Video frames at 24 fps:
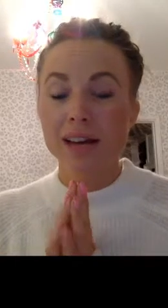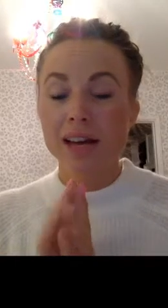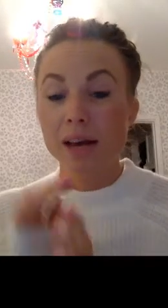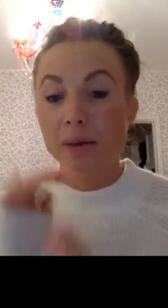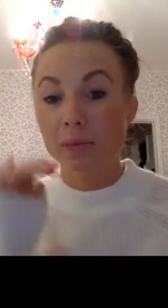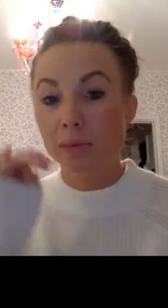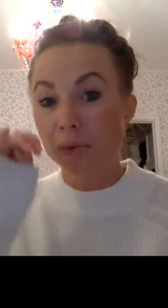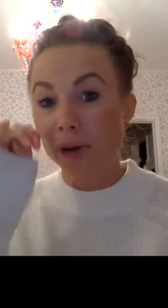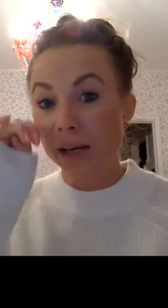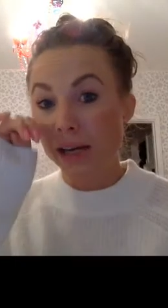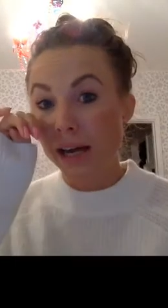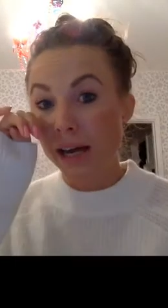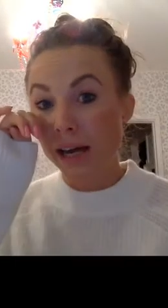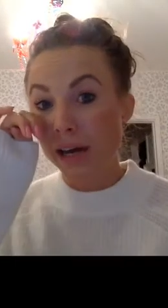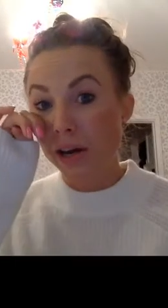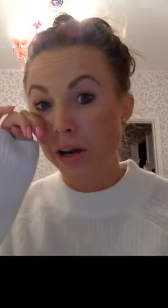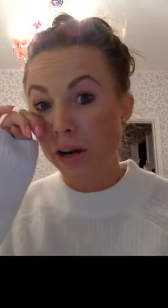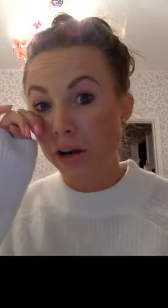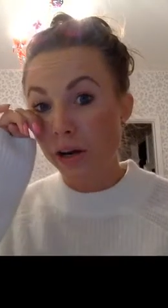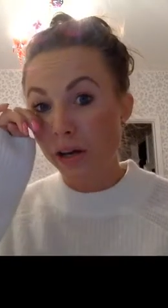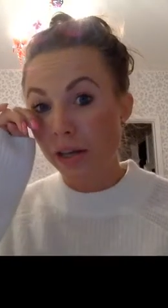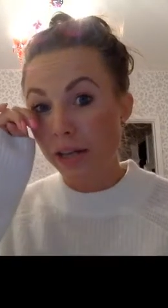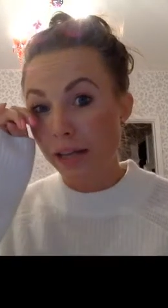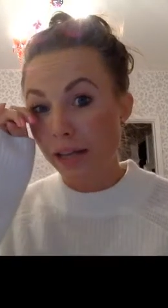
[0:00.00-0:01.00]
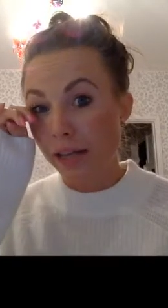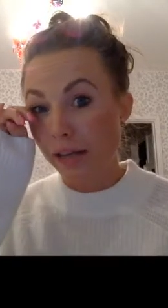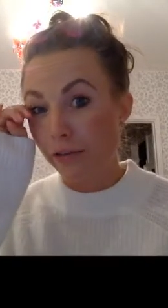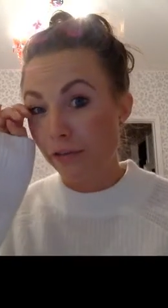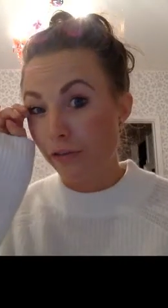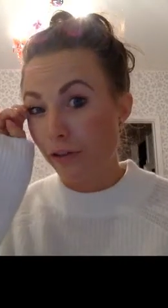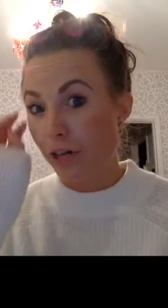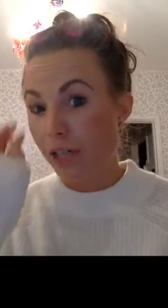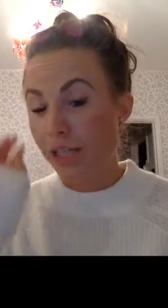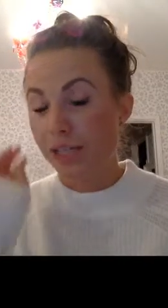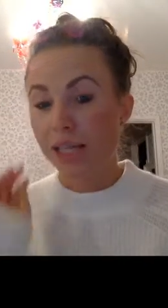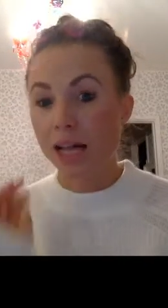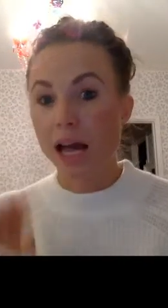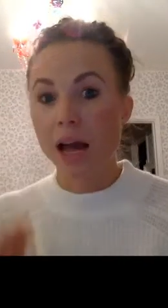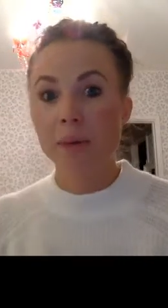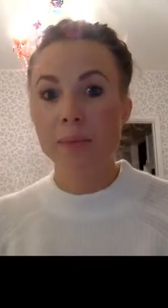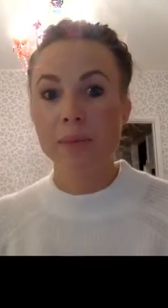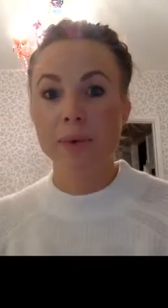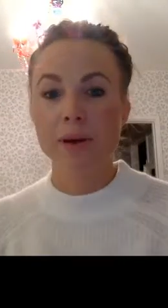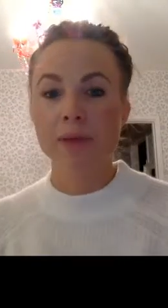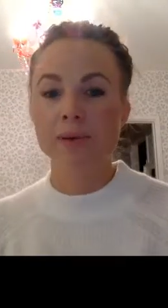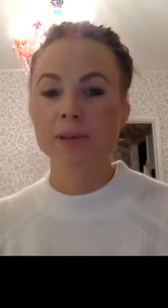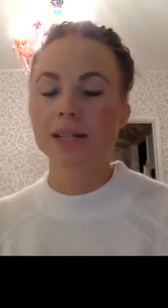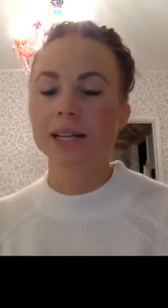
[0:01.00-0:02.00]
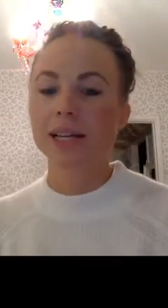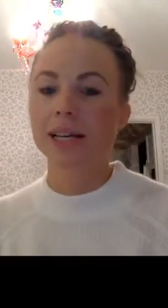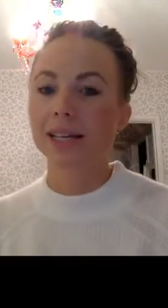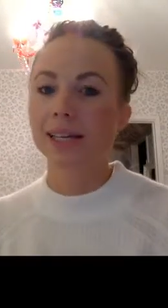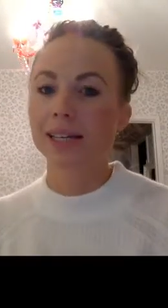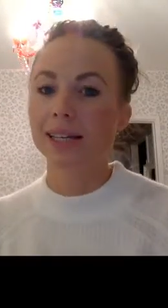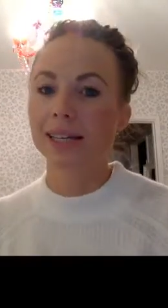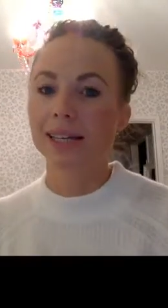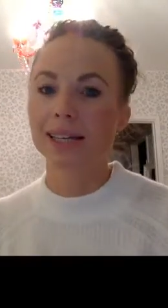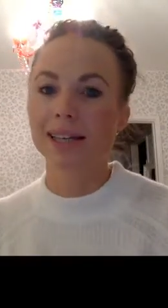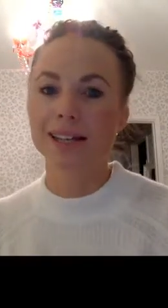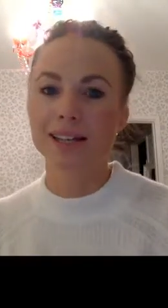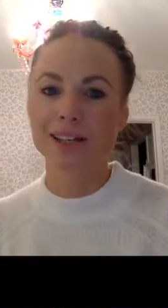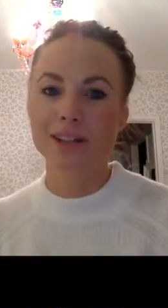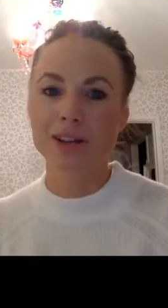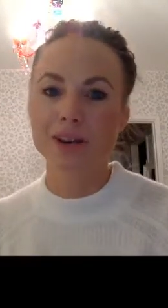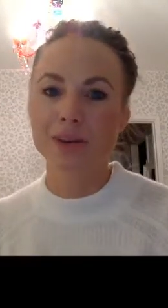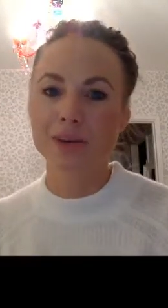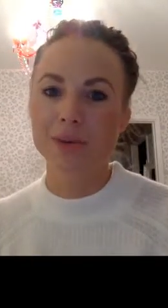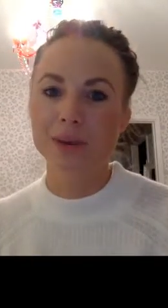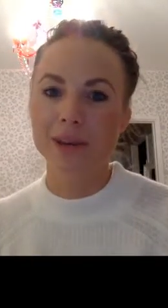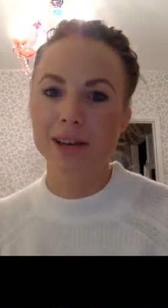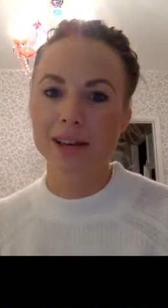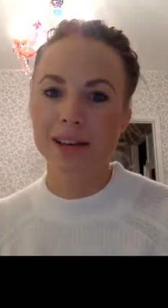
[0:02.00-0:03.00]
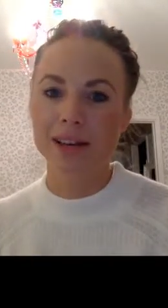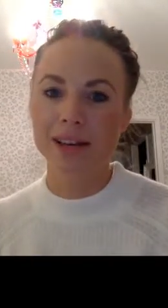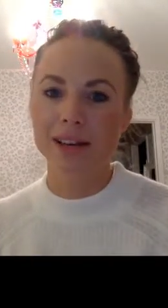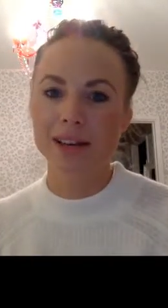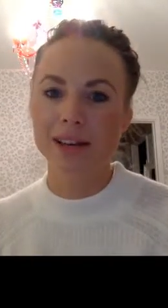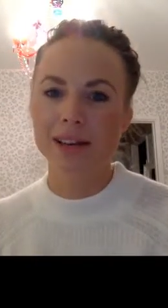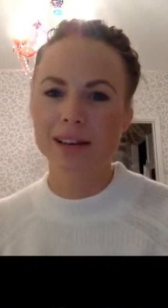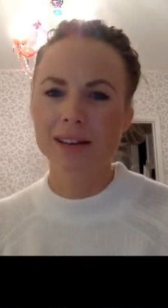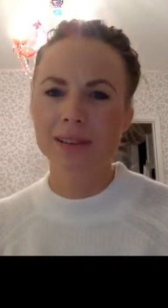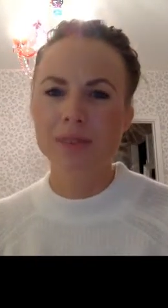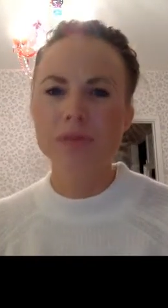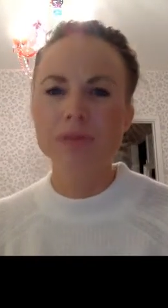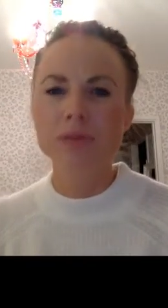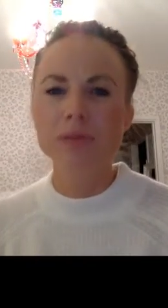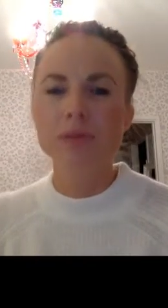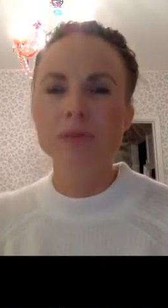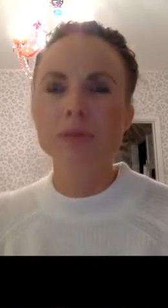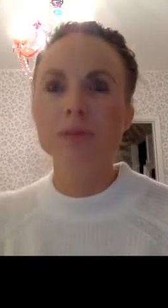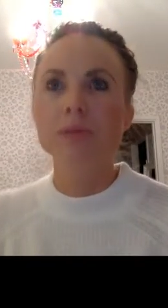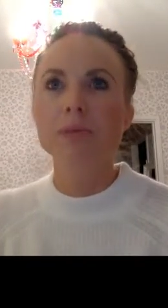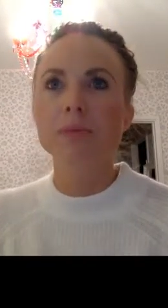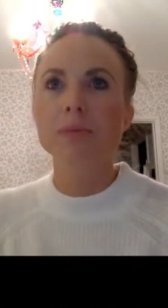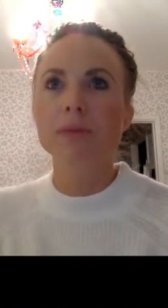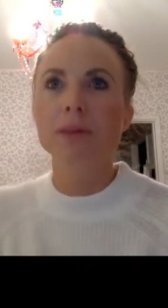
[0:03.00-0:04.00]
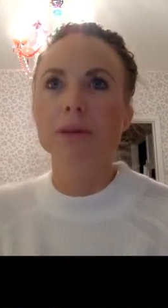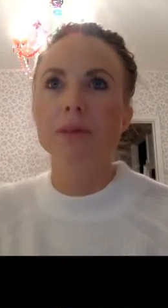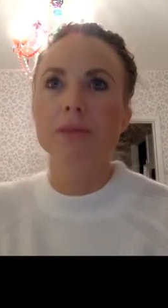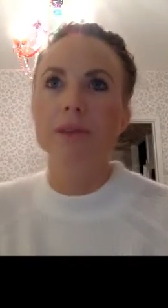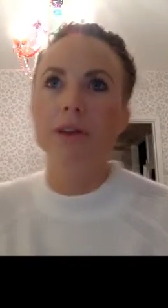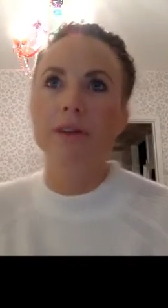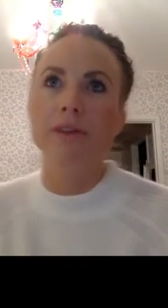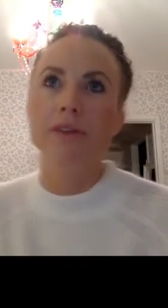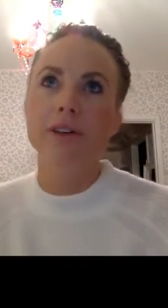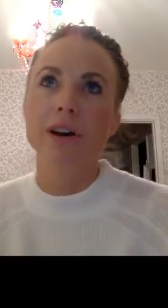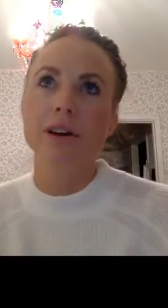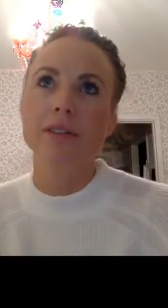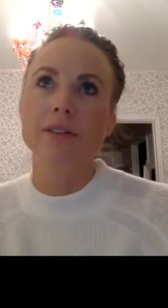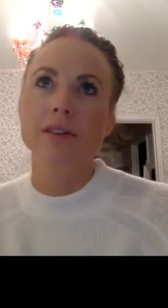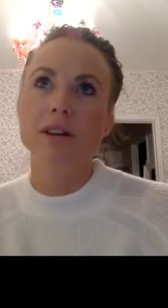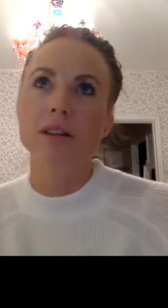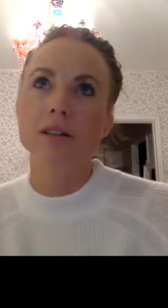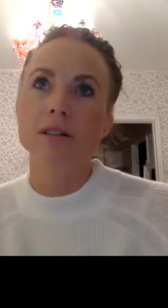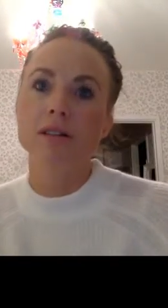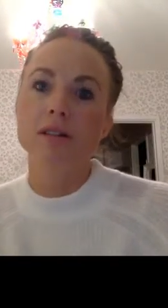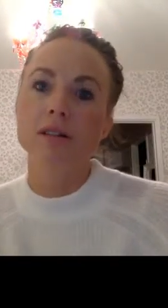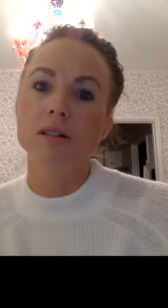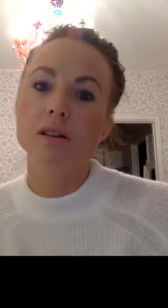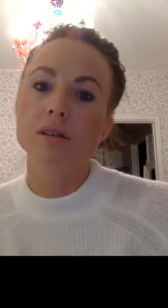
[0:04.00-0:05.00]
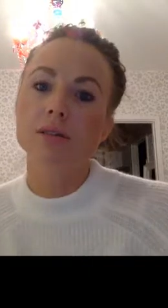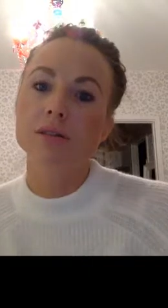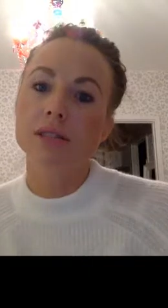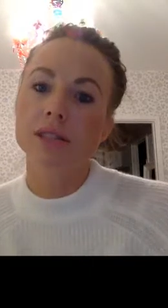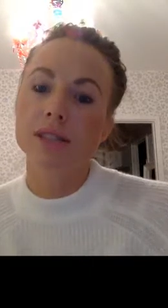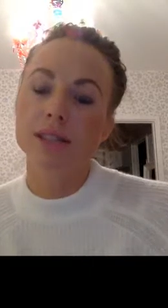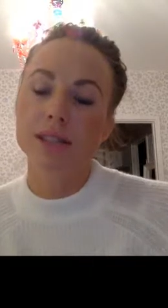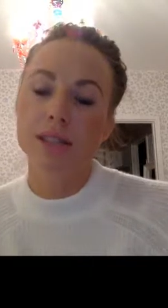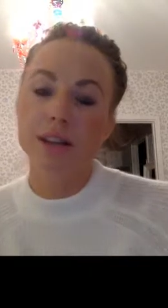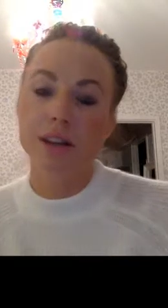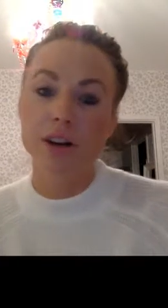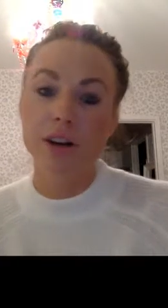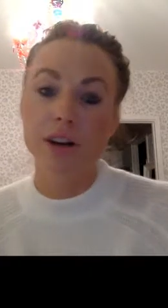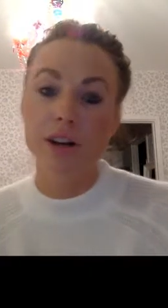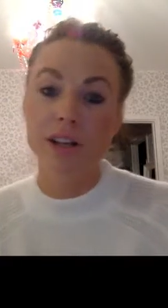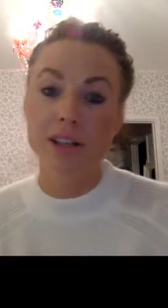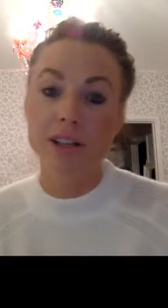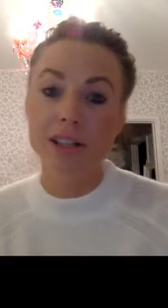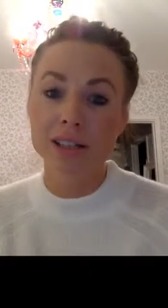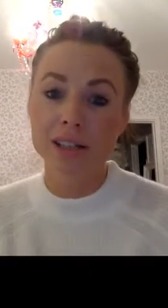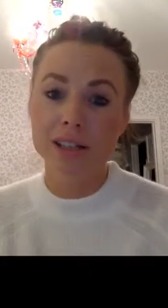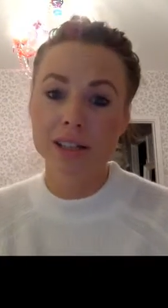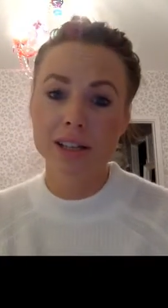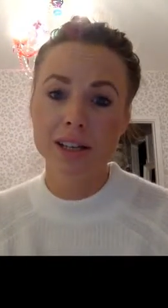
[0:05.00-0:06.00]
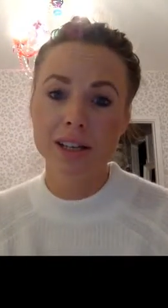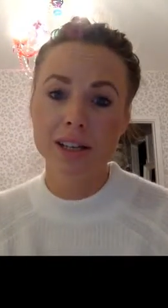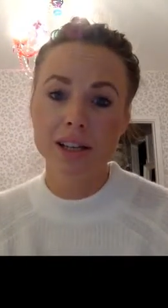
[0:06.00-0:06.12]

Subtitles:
When I heard that the first time, I was like, no way. It was probably about 5 years ago since I heard it.